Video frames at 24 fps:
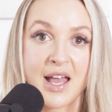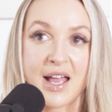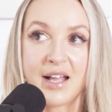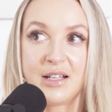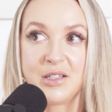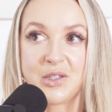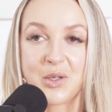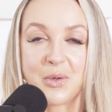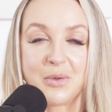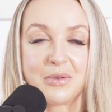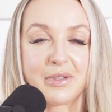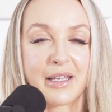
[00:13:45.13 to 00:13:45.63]

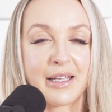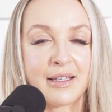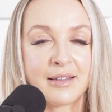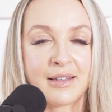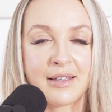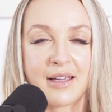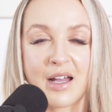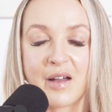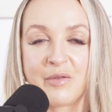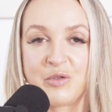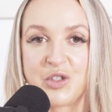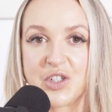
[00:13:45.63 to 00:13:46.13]
And so
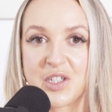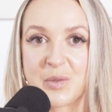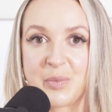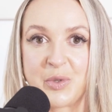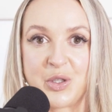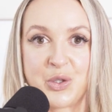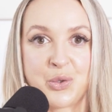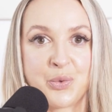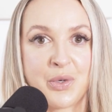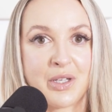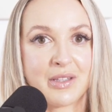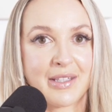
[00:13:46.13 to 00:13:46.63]
lately I've just
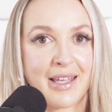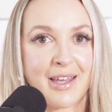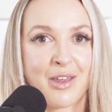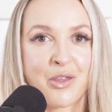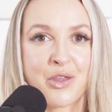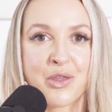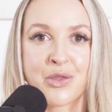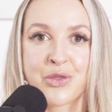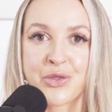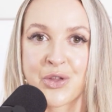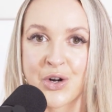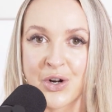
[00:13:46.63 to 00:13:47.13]
been doing like
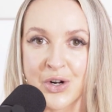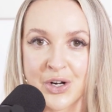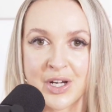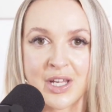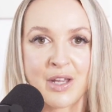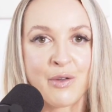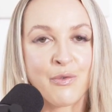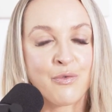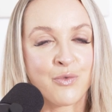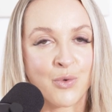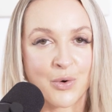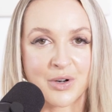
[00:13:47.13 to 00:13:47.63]

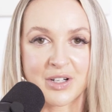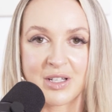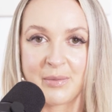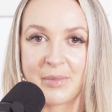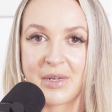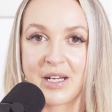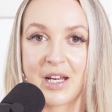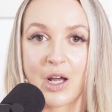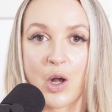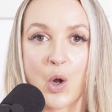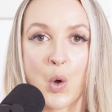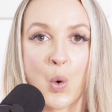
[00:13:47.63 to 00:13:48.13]
30,
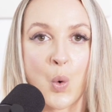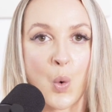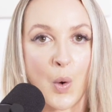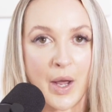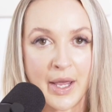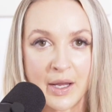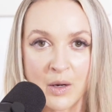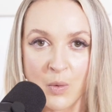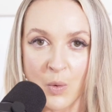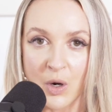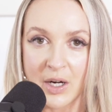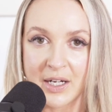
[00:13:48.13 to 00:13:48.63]
40-minute
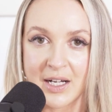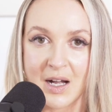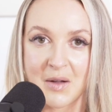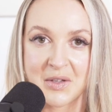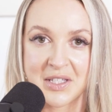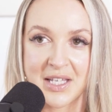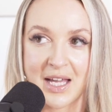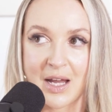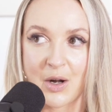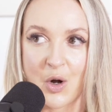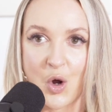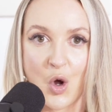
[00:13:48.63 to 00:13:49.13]
quick
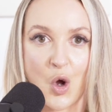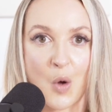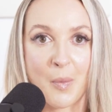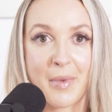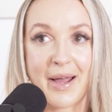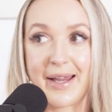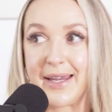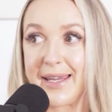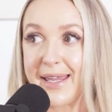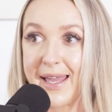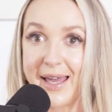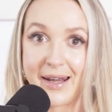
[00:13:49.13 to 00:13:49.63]
workouts at home.
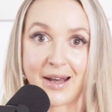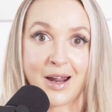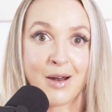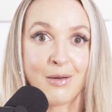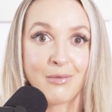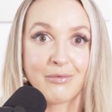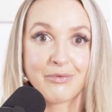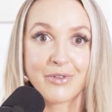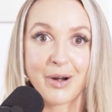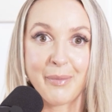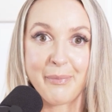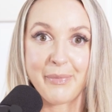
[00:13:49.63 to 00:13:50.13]
I get
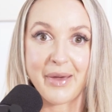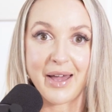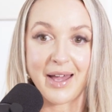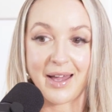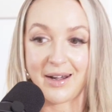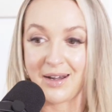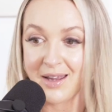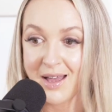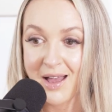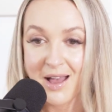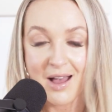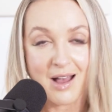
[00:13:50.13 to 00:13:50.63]
out from
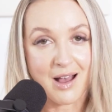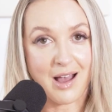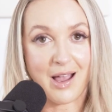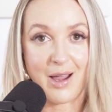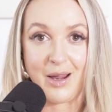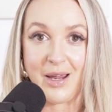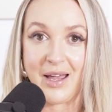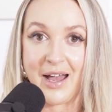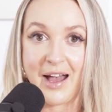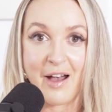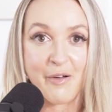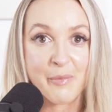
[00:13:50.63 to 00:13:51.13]
bed.
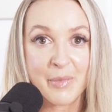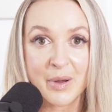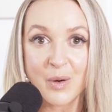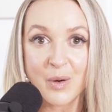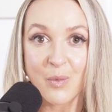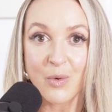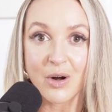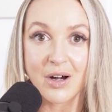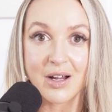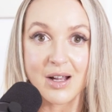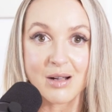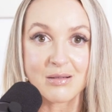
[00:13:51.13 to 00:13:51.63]
I have my
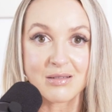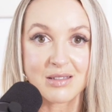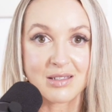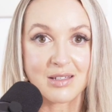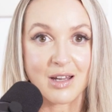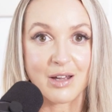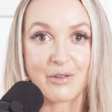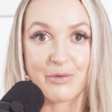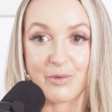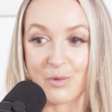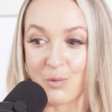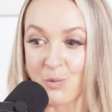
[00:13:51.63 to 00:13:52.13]
workout
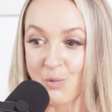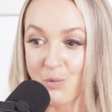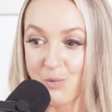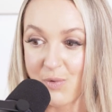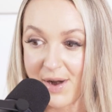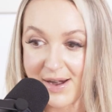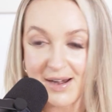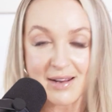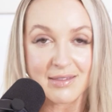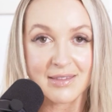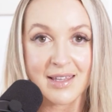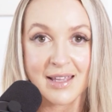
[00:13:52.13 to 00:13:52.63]
stuff
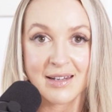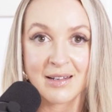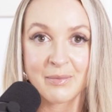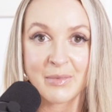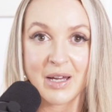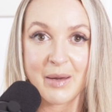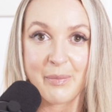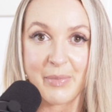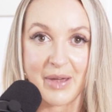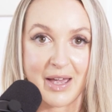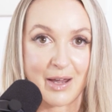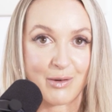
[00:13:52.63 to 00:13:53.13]
right at the end of
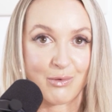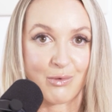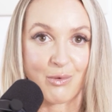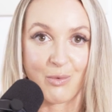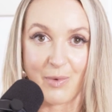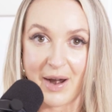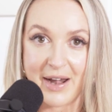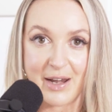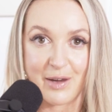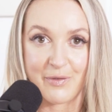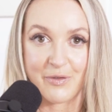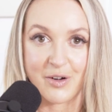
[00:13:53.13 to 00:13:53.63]
my bed
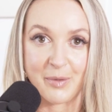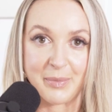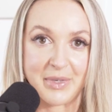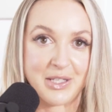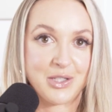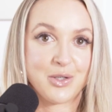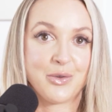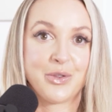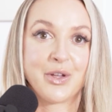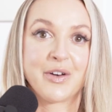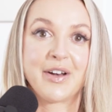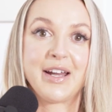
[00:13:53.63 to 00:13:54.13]
ready for me.
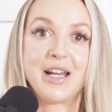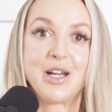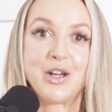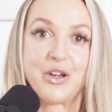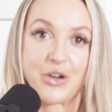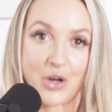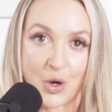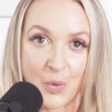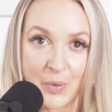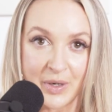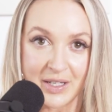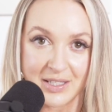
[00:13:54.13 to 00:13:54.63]
So there ain't
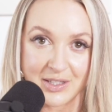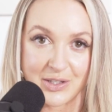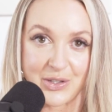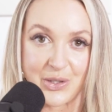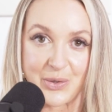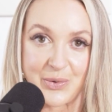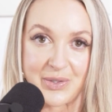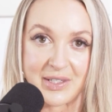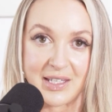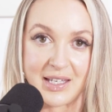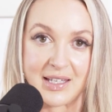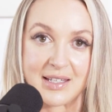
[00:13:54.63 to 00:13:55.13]
no
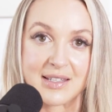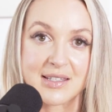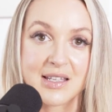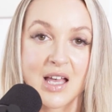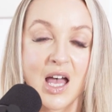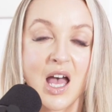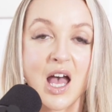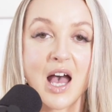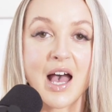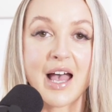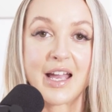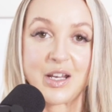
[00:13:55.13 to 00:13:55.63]
excuses.
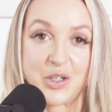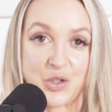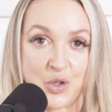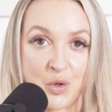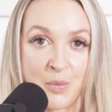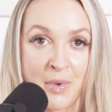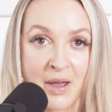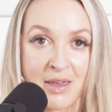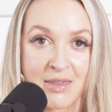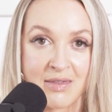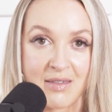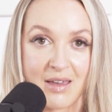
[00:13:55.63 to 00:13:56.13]
I do
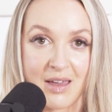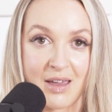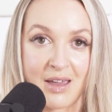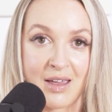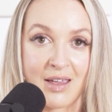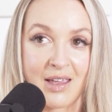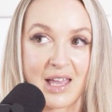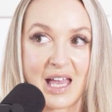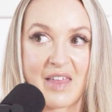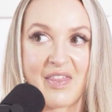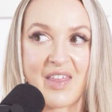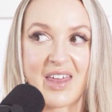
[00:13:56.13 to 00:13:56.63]
my
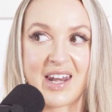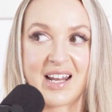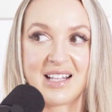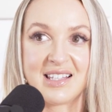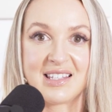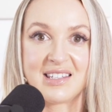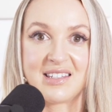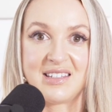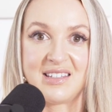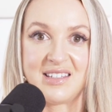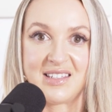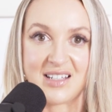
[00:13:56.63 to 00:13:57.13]
thing and then
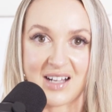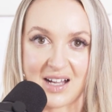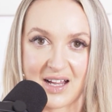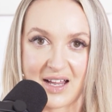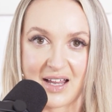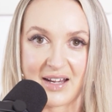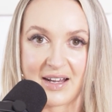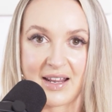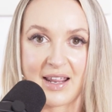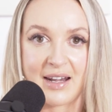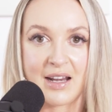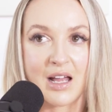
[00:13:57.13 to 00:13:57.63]
it's
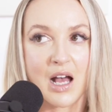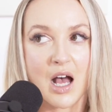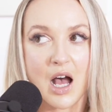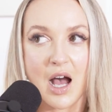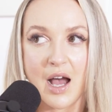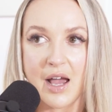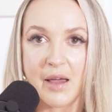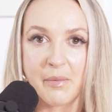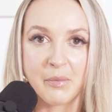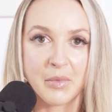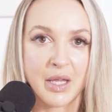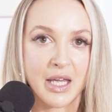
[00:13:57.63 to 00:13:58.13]
done. And
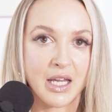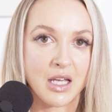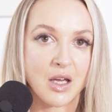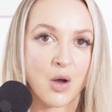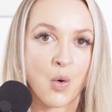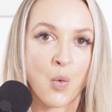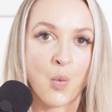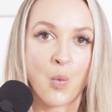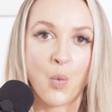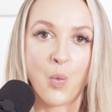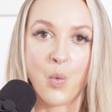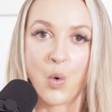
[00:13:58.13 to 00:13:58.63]
I'm like
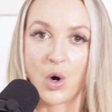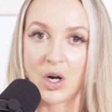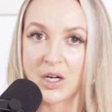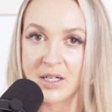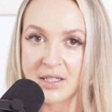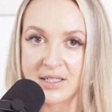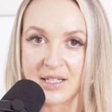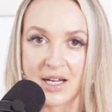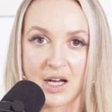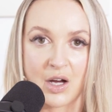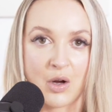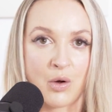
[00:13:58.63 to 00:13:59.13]

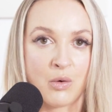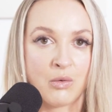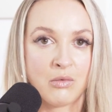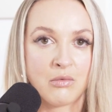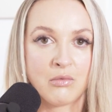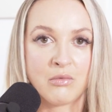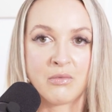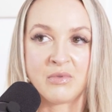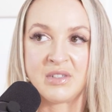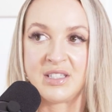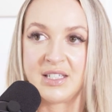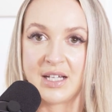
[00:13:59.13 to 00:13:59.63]
worked out,
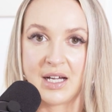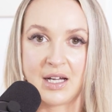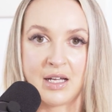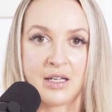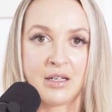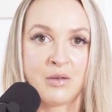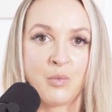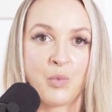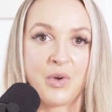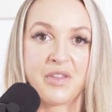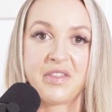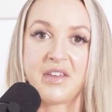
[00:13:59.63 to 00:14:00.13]

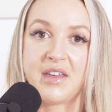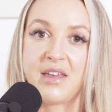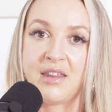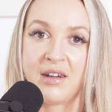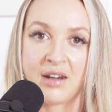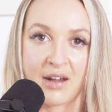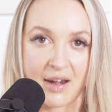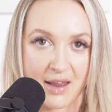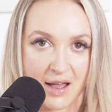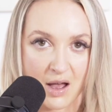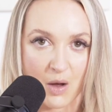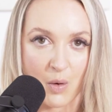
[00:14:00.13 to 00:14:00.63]
done within
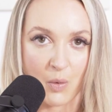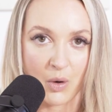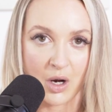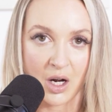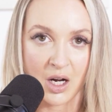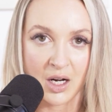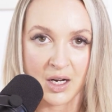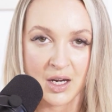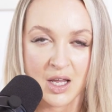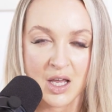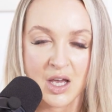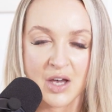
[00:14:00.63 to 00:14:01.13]
an
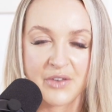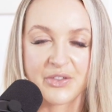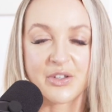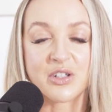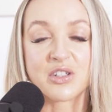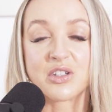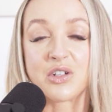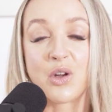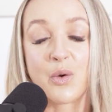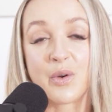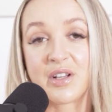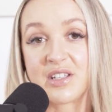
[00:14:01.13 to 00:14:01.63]
hour.
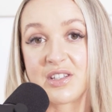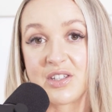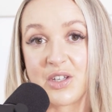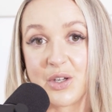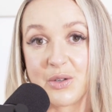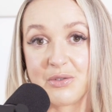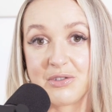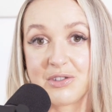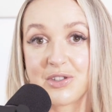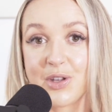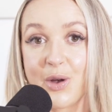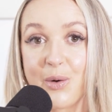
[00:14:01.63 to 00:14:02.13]
There's no
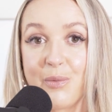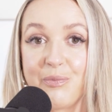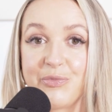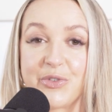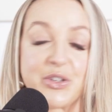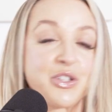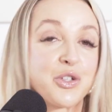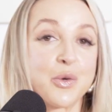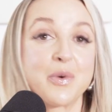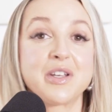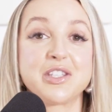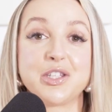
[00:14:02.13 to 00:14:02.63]
excuse. So
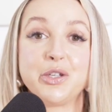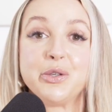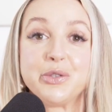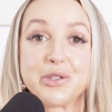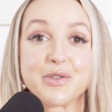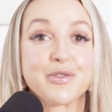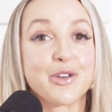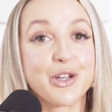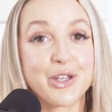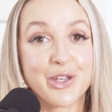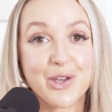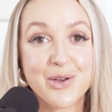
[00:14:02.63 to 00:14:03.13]
there's no excuse
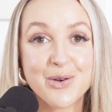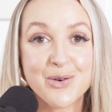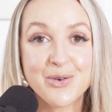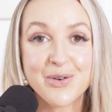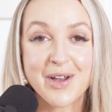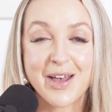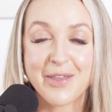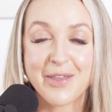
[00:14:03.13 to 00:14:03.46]
for you.